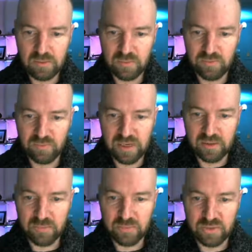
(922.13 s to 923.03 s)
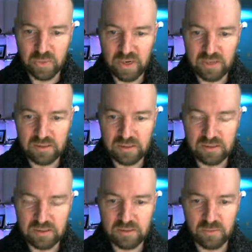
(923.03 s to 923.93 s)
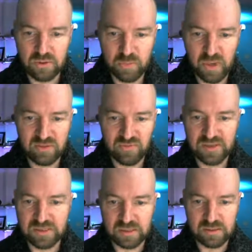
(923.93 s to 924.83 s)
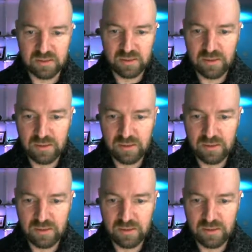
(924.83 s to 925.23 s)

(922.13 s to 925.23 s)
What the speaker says: we've made it respect physics.